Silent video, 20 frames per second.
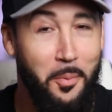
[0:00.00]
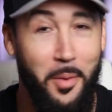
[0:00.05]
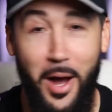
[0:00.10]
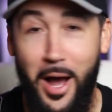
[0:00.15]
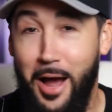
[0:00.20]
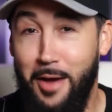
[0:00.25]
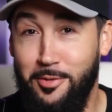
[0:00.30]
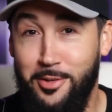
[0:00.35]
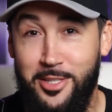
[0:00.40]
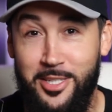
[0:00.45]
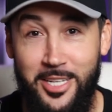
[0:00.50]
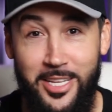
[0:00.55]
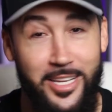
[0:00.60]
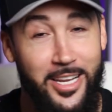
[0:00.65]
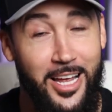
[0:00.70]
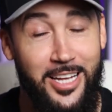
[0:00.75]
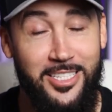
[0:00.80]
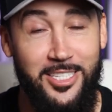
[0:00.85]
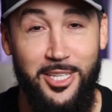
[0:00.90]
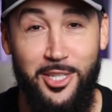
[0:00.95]
but obviously
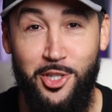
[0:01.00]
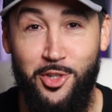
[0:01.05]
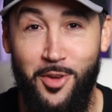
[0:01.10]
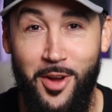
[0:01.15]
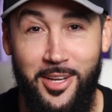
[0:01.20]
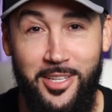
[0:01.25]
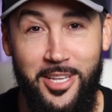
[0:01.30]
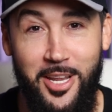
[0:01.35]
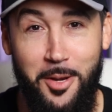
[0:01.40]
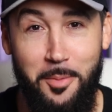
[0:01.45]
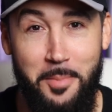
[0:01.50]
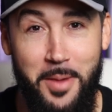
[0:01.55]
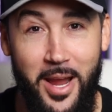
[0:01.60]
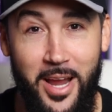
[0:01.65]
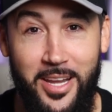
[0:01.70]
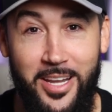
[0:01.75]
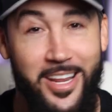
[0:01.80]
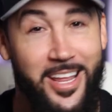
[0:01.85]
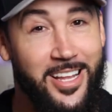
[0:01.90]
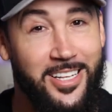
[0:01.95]
that's the strength that a
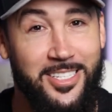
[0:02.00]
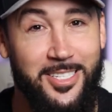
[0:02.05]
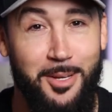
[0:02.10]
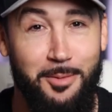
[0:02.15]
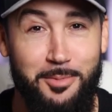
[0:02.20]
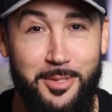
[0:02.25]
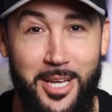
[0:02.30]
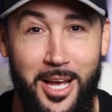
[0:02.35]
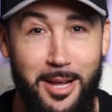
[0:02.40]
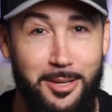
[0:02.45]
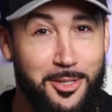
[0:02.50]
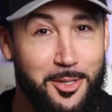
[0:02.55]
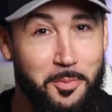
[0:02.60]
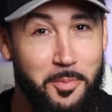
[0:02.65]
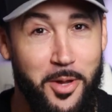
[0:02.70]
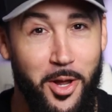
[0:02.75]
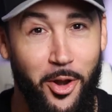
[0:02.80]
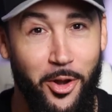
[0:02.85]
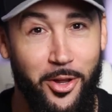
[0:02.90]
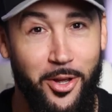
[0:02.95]
man needs sometimes to
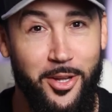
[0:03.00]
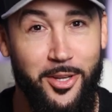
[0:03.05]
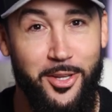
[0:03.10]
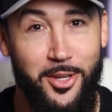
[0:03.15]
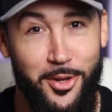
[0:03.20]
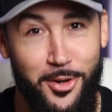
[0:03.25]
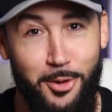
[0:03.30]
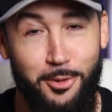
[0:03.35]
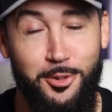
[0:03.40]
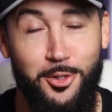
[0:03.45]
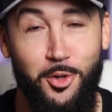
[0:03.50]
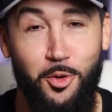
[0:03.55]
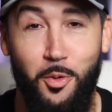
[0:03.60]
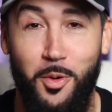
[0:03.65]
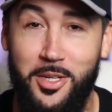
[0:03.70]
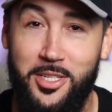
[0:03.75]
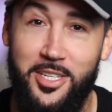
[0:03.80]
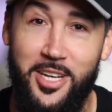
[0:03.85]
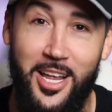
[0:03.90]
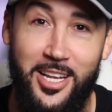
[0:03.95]
be able to, do
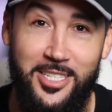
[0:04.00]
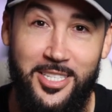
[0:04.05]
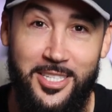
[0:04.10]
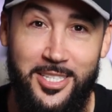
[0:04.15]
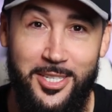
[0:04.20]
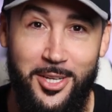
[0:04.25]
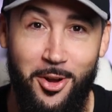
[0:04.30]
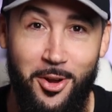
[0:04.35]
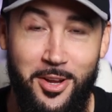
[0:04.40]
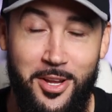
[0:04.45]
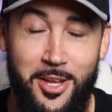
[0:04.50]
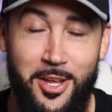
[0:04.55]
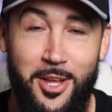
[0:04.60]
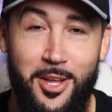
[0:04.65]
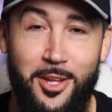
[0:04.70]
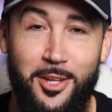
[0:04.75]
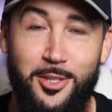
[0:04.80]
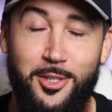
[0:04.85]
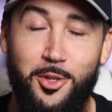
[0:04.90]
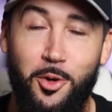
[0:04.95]
what's necessary.
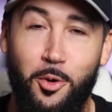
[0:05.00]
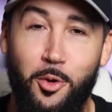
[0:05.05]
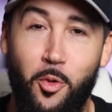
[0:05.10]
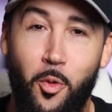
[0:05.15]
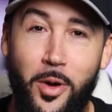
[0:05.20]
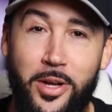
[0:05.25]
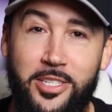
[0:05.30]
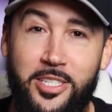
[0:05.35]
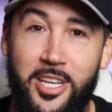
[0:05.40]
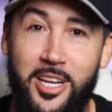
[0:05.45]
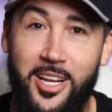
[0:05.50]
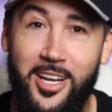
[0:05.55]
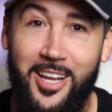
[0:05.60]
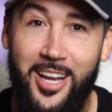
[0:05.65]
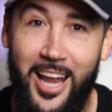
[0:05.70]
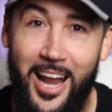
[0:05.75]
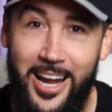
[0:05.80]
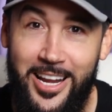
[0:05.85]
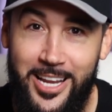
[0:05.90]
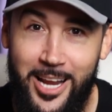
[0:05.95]
So going to the
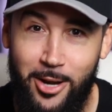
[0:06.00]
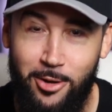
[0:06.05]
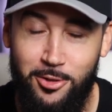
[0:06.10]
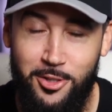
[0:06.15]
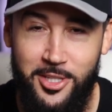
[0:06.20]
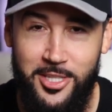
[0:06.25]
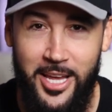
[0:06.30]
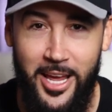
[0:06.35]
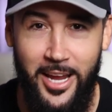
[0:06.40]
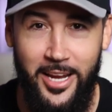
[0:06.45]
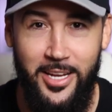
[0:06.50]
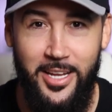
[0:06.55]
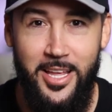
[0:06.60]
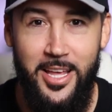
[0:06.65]
Gladiator's tank,